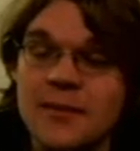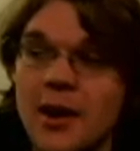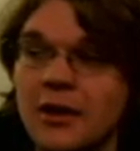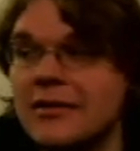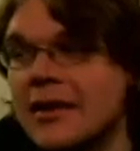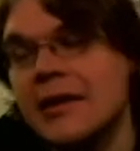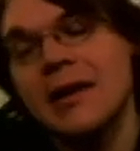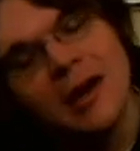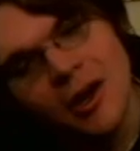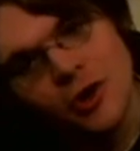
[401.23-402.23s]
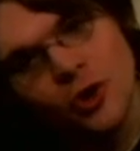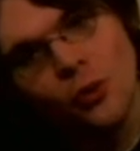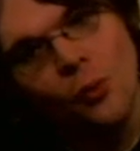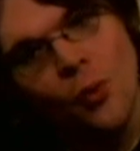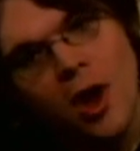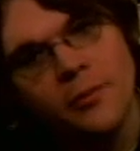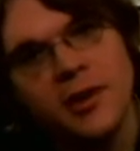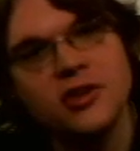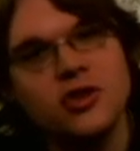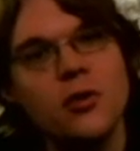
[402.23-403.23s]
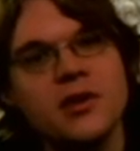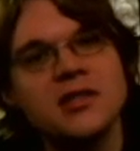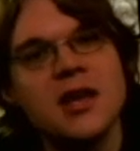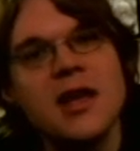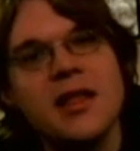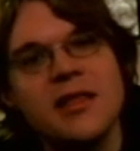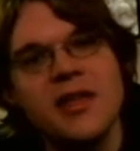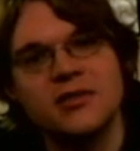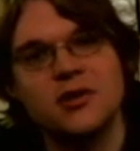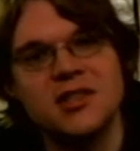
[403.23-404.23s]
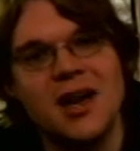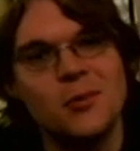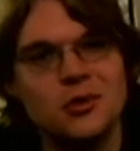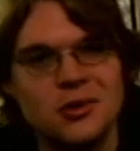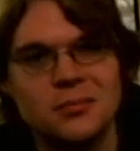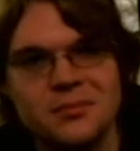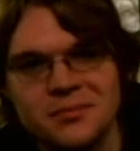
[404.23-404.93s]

about that underwhelmed? But as always, thanks for your time, YouTube.